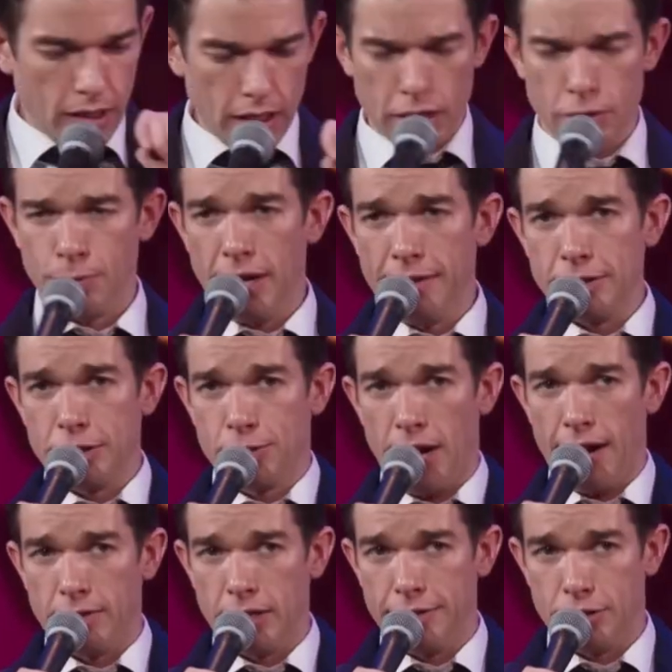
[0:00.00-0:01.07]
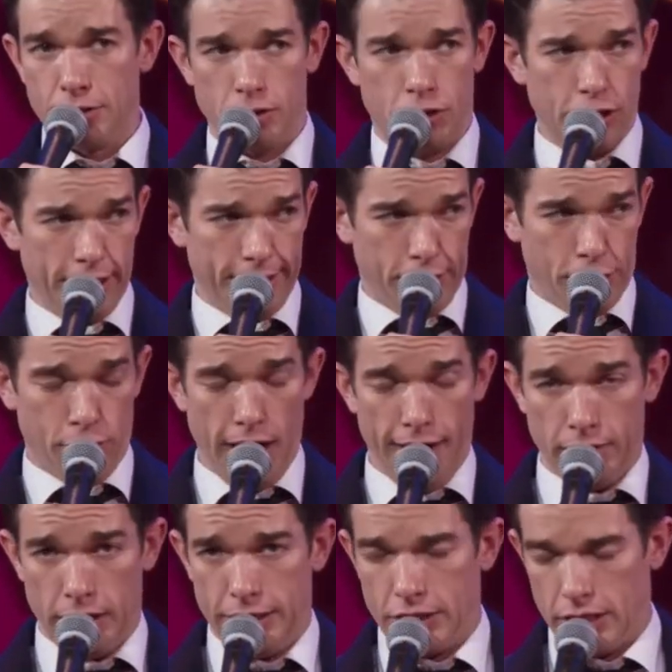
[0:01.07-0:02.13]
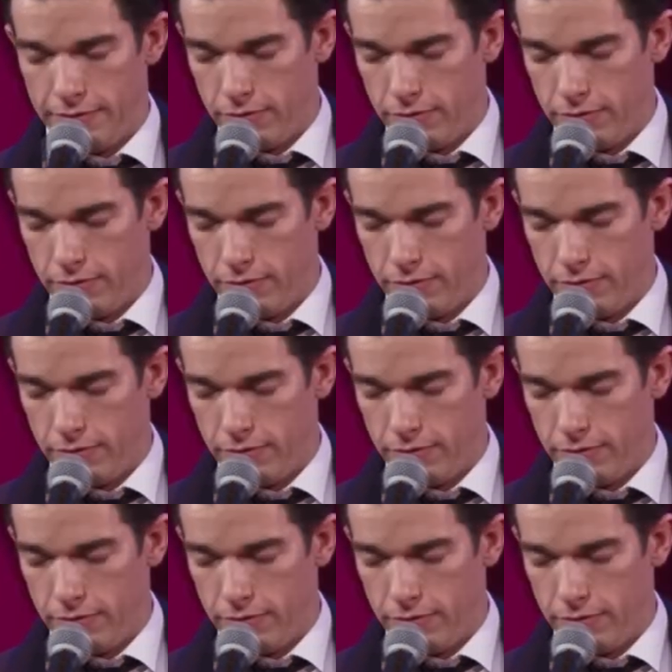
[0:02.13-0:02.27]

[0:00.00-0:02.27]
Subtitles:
We have a travel agent. She has a travel agent.